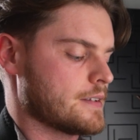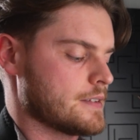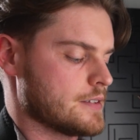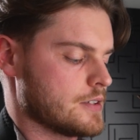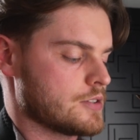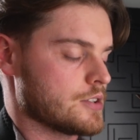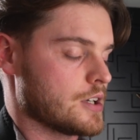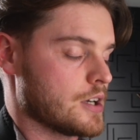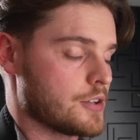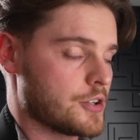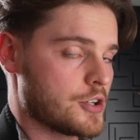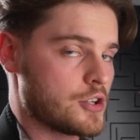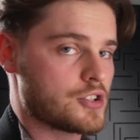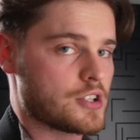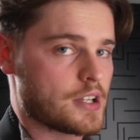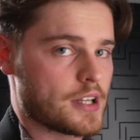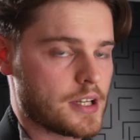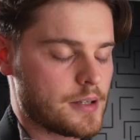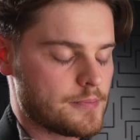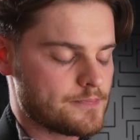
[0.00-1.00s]
So
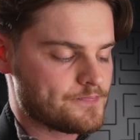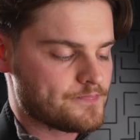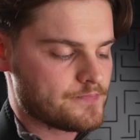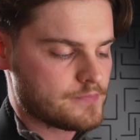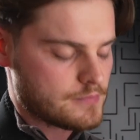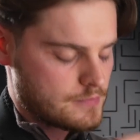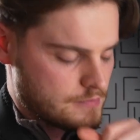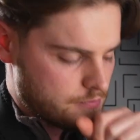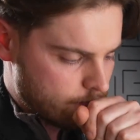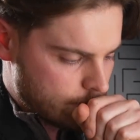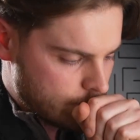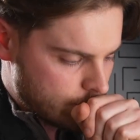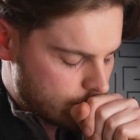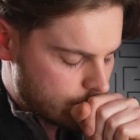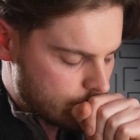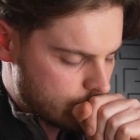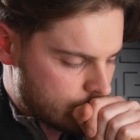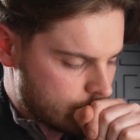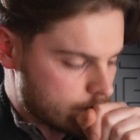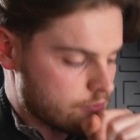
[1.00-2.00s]
usually
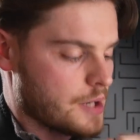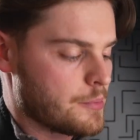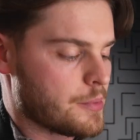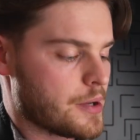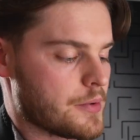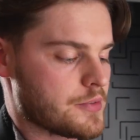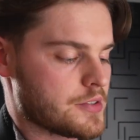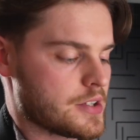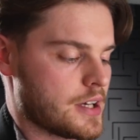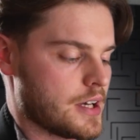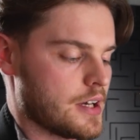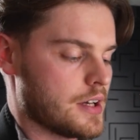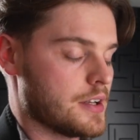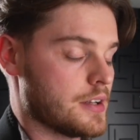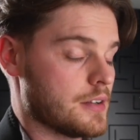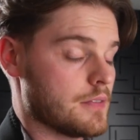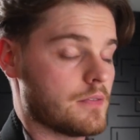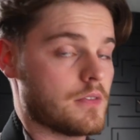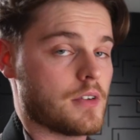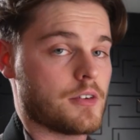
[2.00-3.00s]
I'll be able to hit
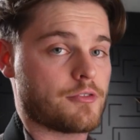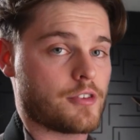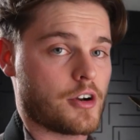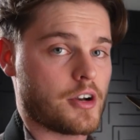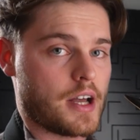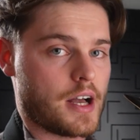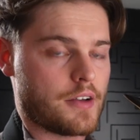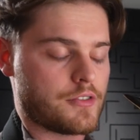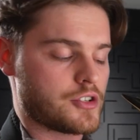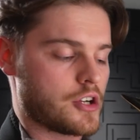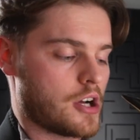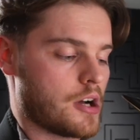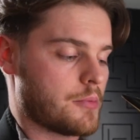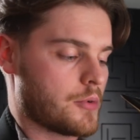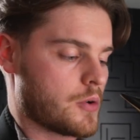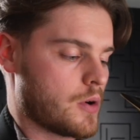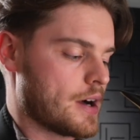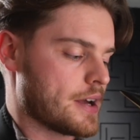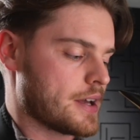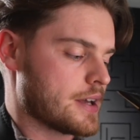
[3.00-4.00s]
a front F sharp
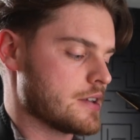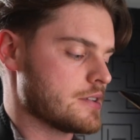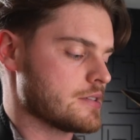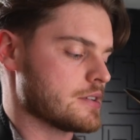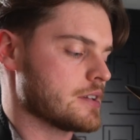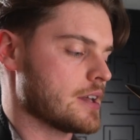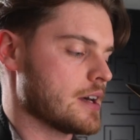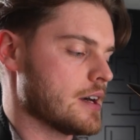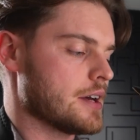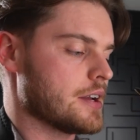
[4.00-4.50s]
quite easily there,